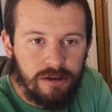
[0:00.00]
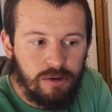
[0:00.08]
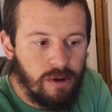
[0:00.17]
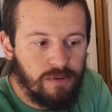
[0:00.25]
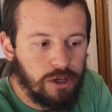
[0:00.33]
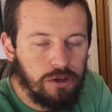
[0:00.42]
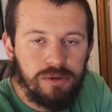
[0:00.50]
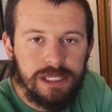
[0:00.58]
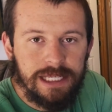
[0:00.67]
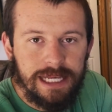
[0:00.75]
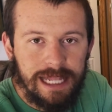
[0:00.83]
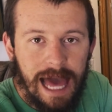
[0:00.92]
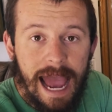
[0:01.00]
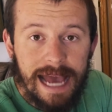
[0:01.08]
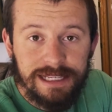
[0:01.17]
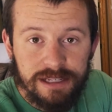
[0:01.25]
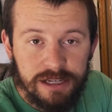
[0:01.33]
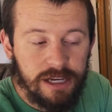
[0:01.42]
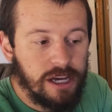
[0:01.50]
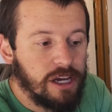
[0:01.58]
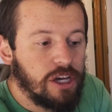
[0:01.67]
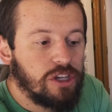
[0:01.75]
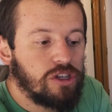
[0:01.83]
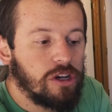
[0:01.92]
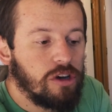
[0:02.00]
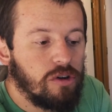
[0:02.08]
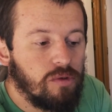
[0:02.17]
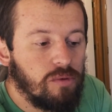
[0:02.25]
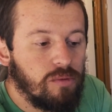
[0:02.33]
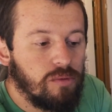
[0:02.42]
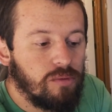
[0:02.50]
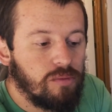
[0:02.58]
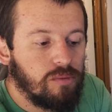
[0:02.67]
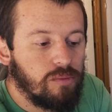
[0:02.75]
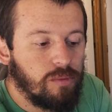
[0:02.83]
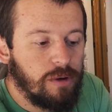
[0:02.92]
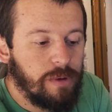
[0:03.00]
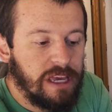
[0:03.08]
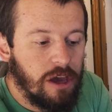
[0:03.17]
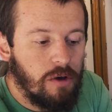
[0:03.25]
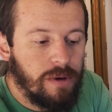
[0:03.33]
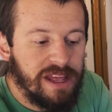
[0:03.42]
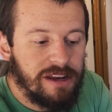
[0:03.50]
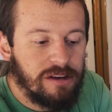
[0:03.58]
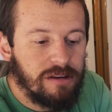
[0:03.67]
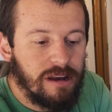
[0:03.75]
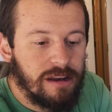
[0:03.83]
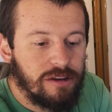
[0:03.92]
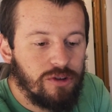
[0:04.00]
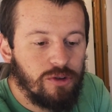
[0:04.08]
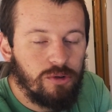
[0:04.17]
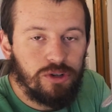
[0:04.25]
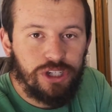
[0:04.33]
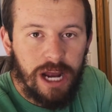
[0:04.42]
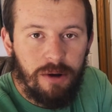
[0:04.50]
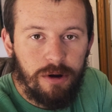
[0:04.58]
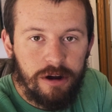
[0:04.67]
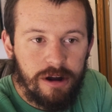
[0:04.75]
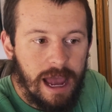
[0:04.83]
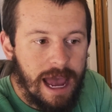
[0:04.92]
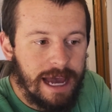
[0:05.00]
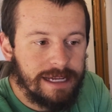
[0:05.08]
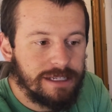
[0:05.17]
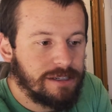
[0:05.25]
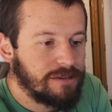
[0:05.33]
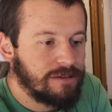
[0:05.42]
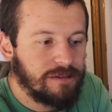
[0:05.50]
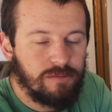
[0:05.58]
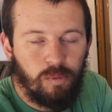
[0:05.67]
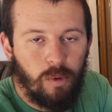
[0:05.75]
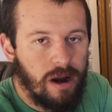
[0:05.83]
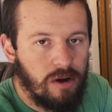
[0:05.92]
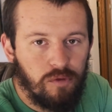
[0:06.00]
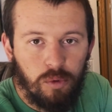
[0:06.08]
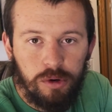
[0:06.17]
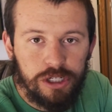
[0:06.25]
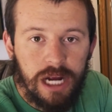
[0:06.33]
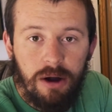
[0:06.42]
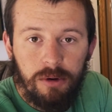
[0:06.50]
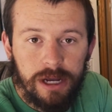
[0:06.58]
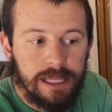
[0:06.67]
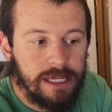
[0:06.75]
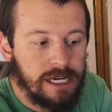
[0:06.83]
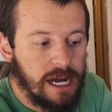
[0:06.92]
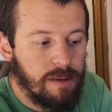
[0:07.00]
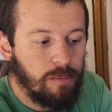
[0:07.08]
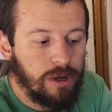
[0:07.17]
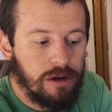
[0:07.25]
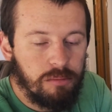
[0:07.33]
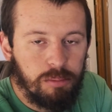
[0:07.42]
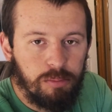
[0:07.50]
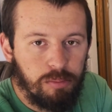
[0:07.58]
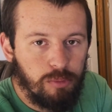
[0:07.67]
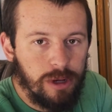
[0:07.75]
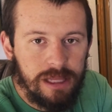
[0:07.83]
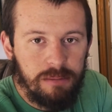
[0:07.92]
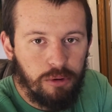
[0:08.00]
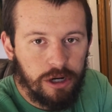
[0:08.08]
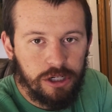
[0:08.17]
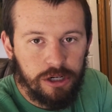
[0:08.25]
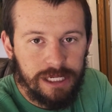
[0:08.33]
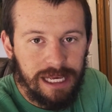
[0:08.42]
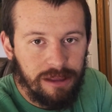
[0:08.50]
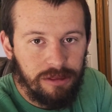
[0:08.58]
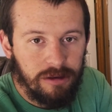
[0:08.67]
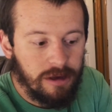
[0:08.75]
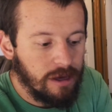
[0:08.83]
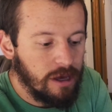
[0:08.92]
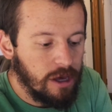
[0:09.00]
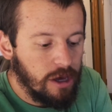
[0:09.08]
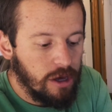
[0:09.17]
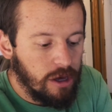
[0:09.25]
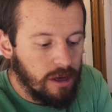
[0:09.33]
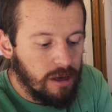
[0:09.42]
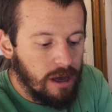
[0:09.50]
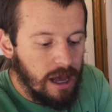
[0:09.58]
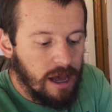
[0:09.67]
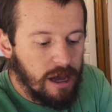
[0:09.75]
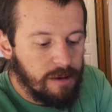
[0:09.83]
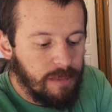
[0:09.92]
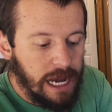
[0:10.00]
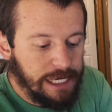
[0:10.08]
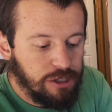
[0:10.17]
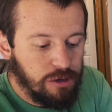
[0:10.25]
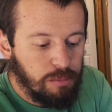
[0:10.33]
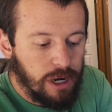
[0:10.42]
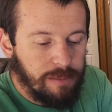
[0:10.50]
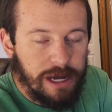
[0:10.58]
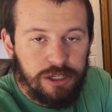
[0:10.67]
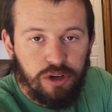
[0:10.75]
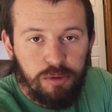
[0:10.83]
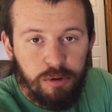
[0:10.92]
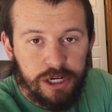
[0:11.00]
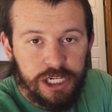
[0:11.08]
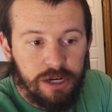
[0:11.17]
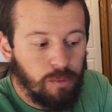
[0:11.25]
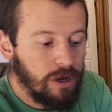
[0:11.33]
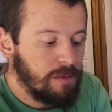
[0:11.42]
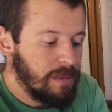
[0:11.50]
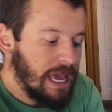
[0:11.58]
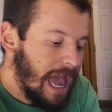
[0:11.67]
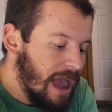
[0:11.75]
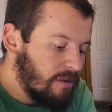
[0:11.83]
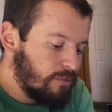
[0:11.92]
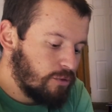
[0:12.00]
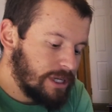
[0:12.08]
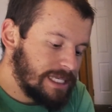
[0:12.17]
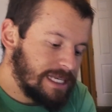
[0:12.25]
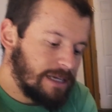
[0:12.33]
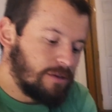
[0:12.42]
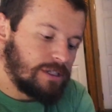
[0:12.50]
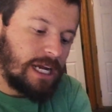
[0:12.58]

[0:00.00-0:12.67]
whoever uses it last. So when we go in to shower at wherever we're showering at the time, we don't really brush our teeth. I do bring my toothbrush in with me every single